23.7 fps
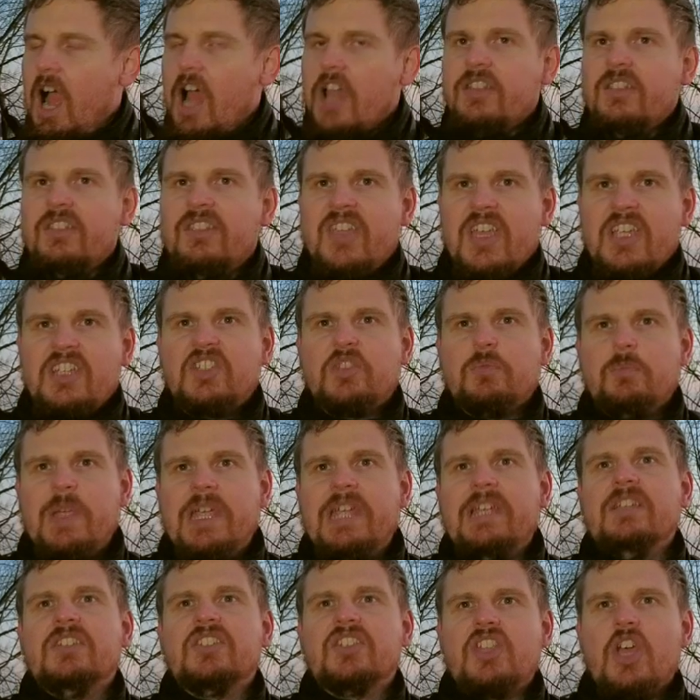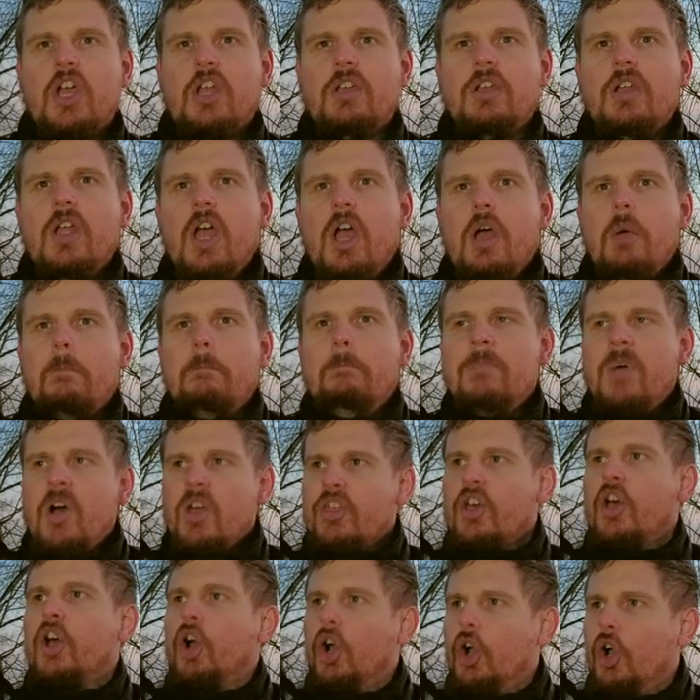And this means that
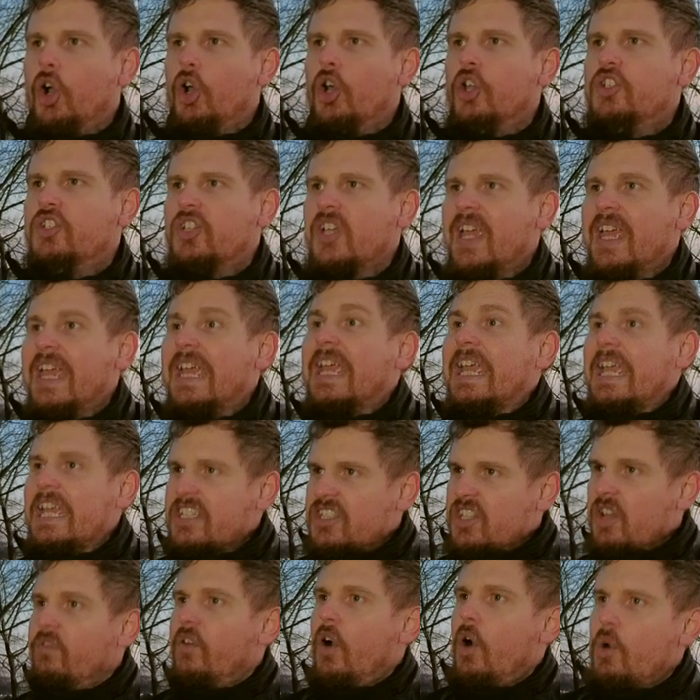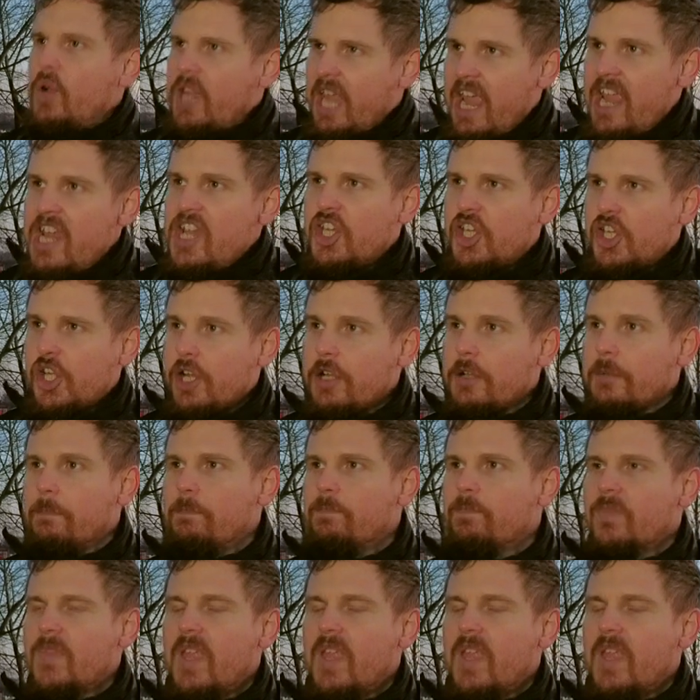motherhood is a vocation.